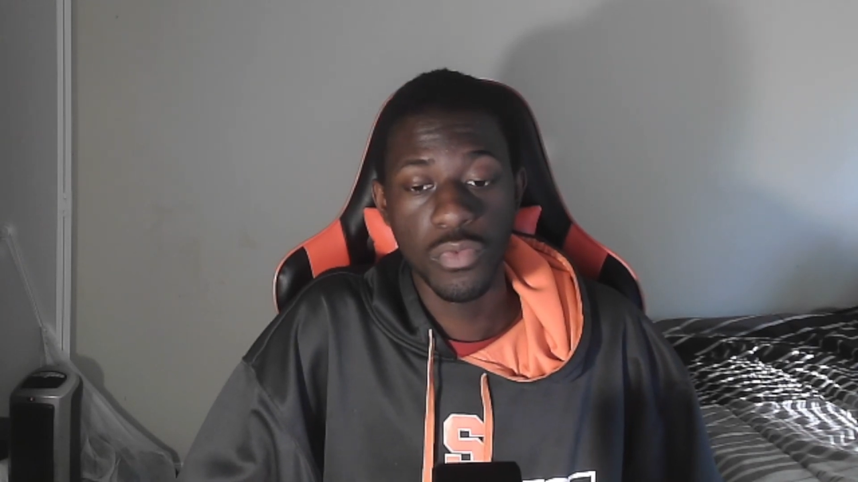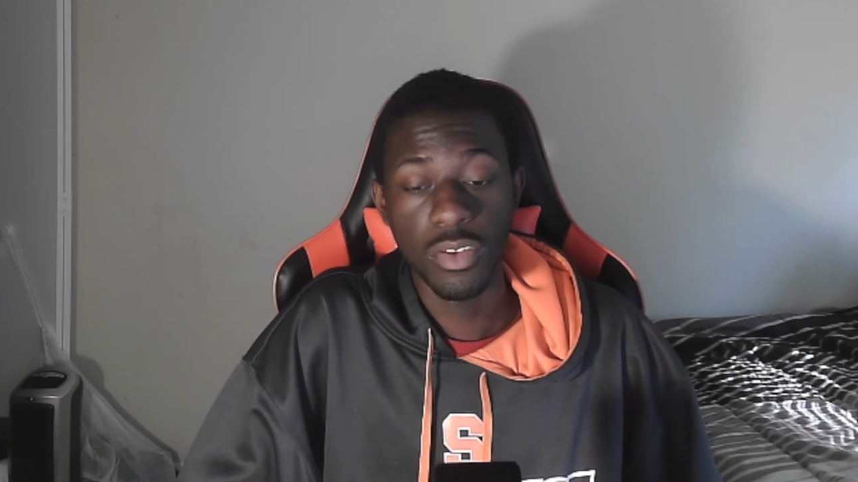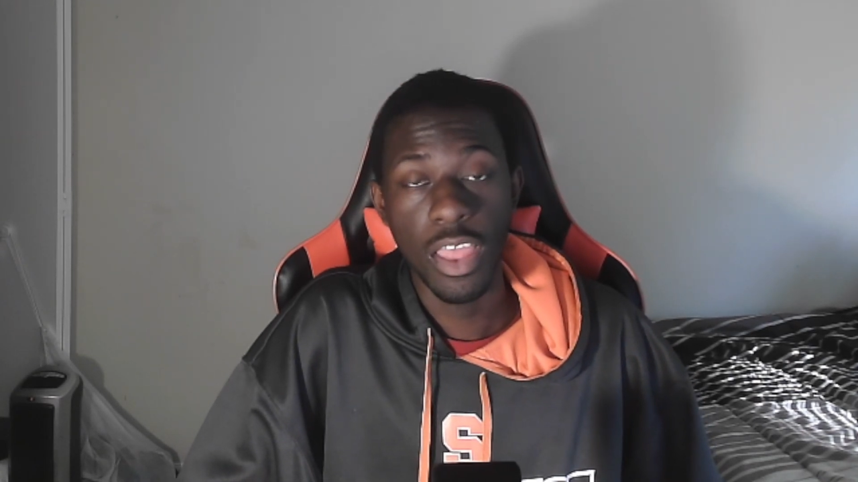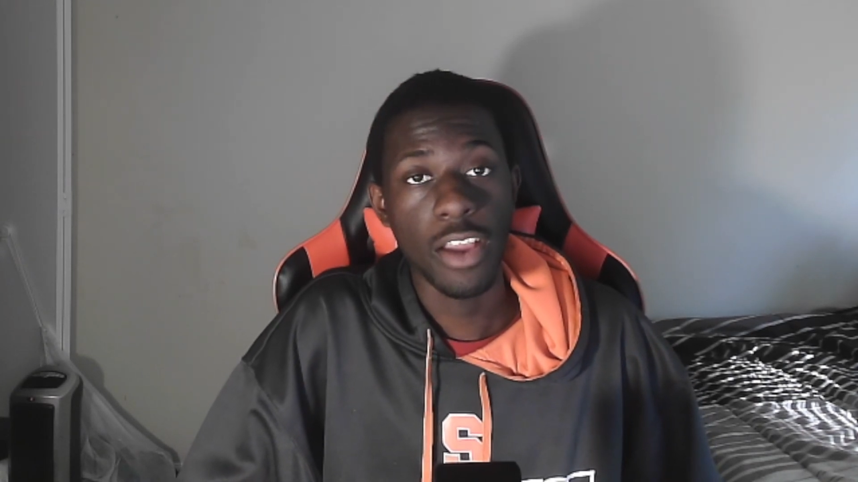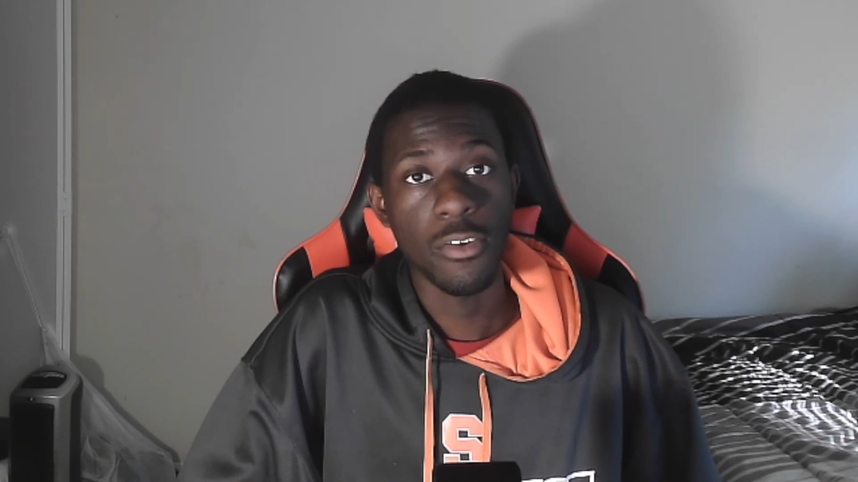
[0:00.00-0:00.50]
for
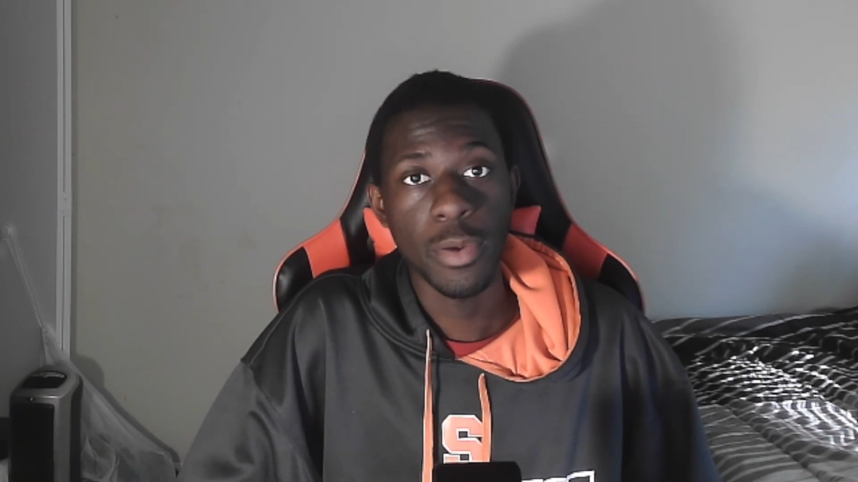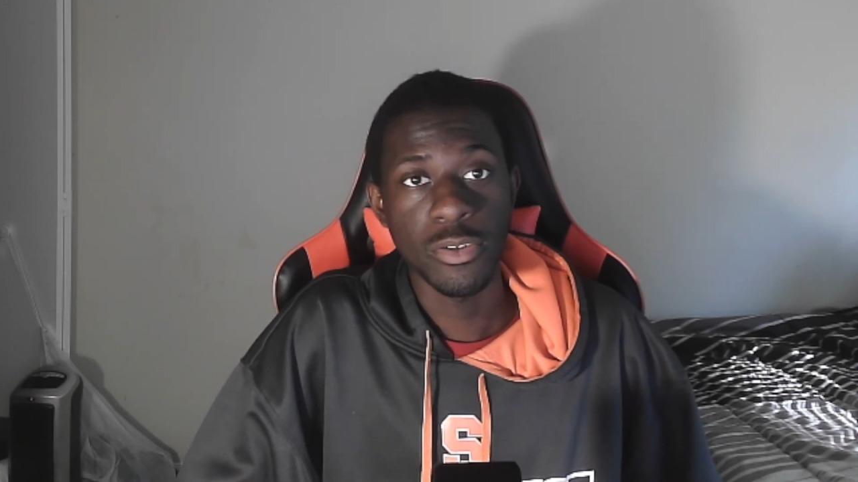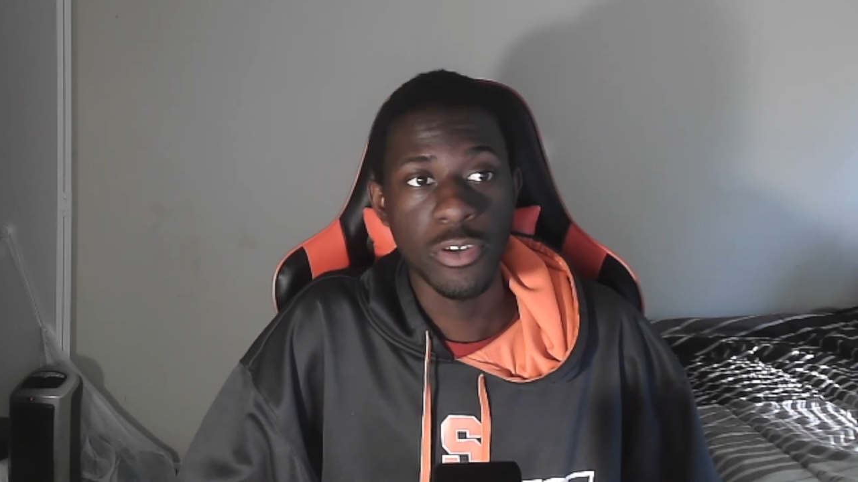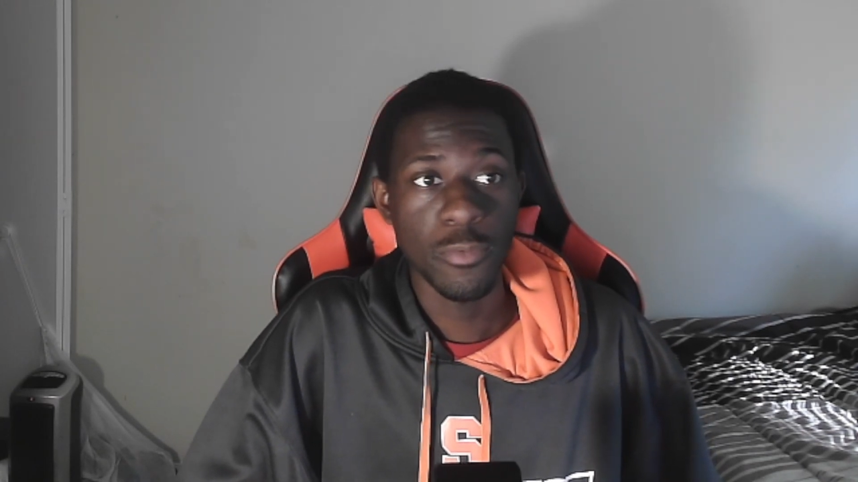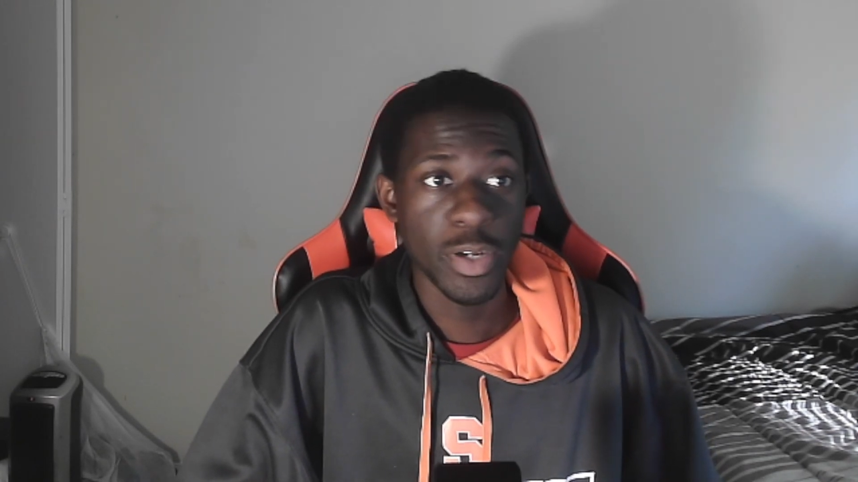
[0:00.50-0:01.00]
lack of a better
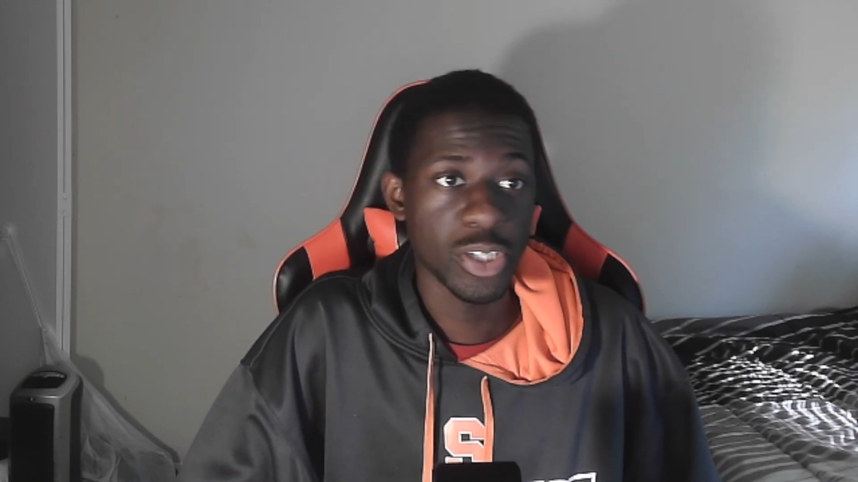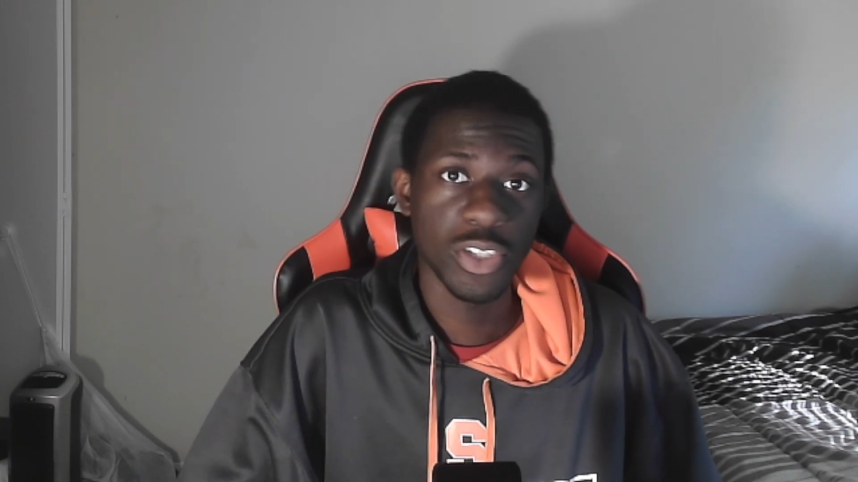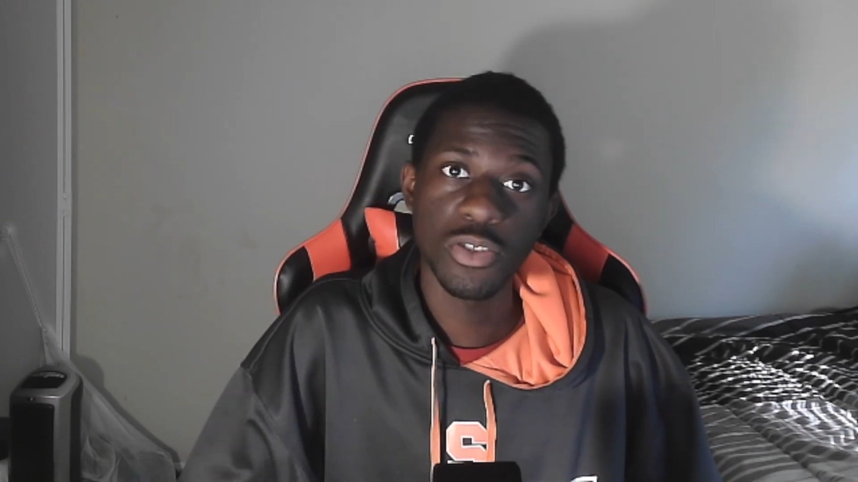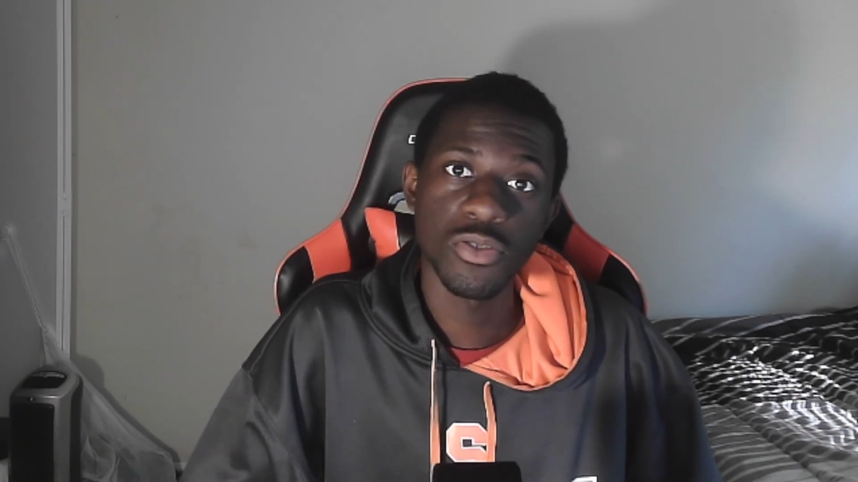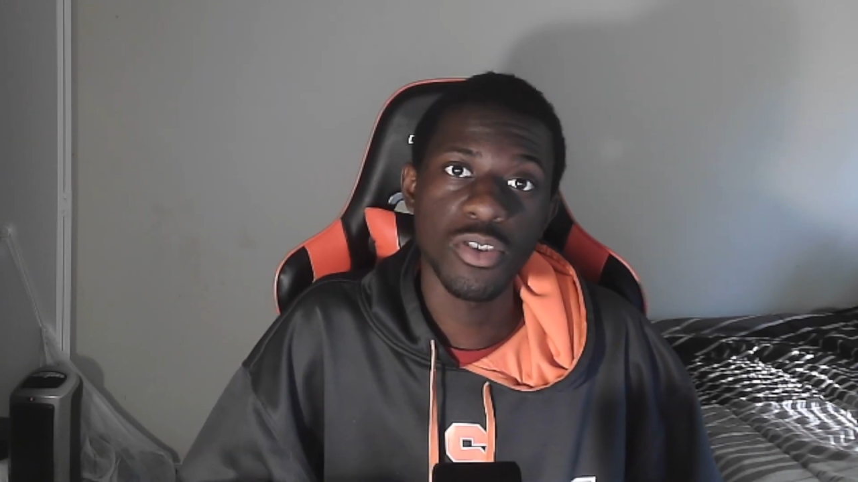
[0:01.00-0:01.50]
term, my
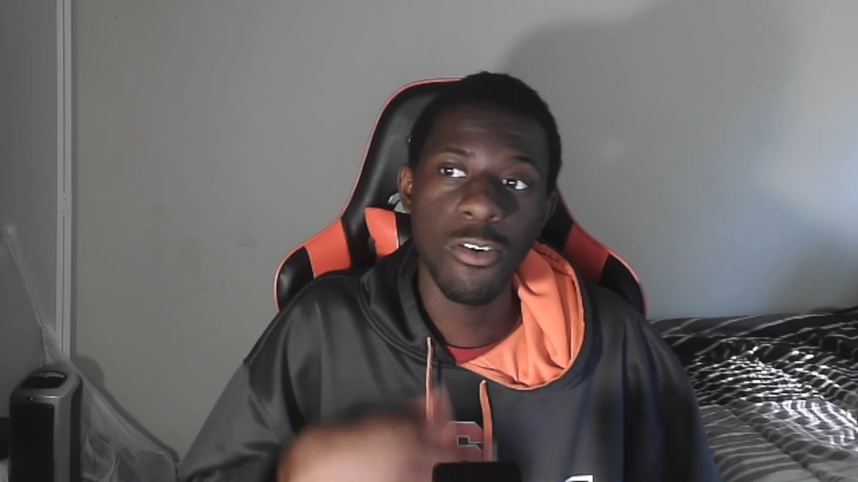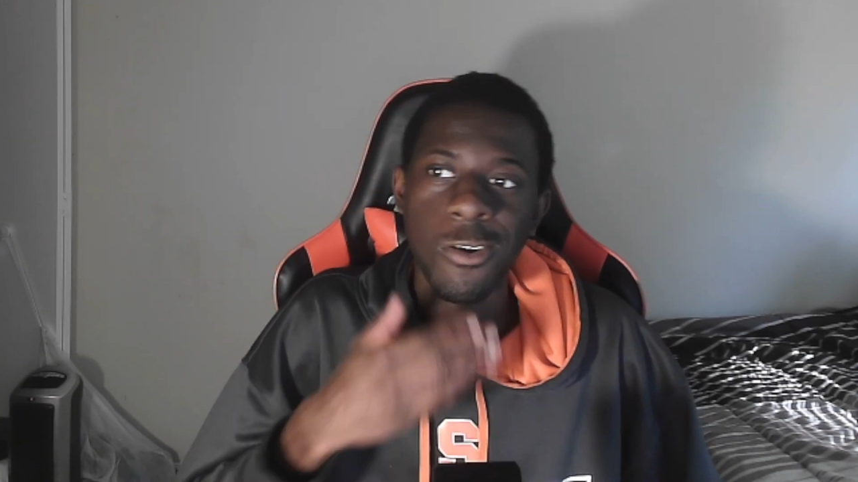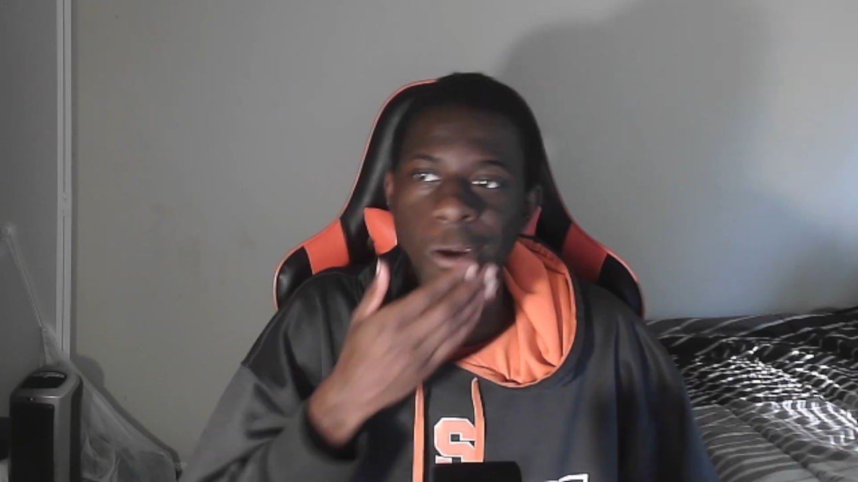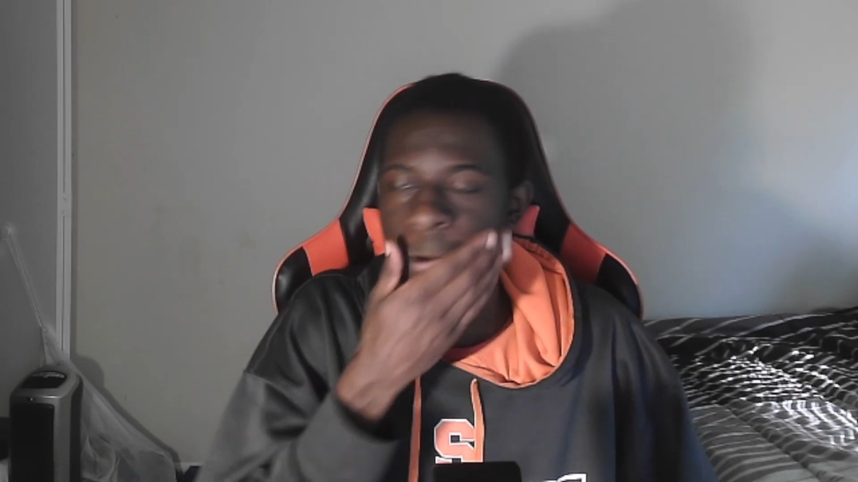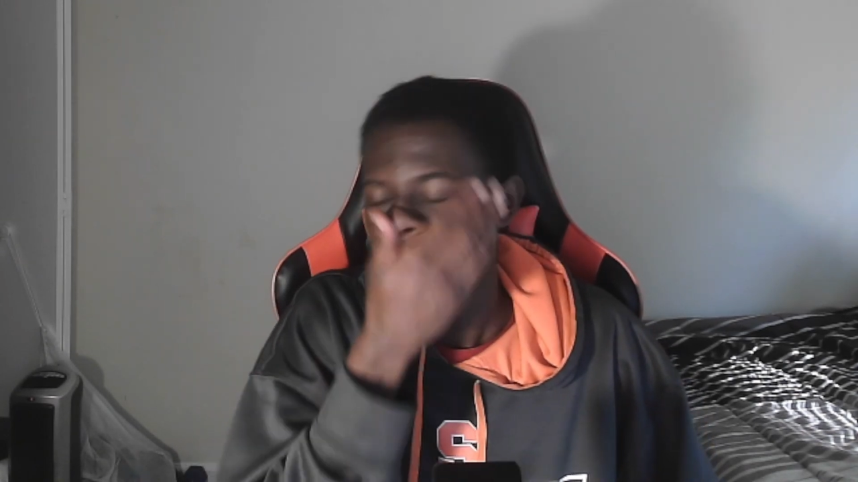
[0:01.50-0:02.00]
gestures
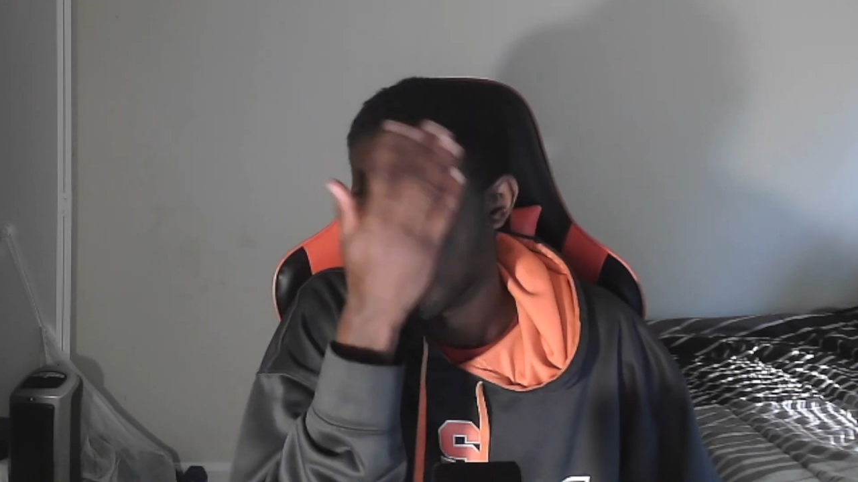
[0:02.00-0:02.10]
are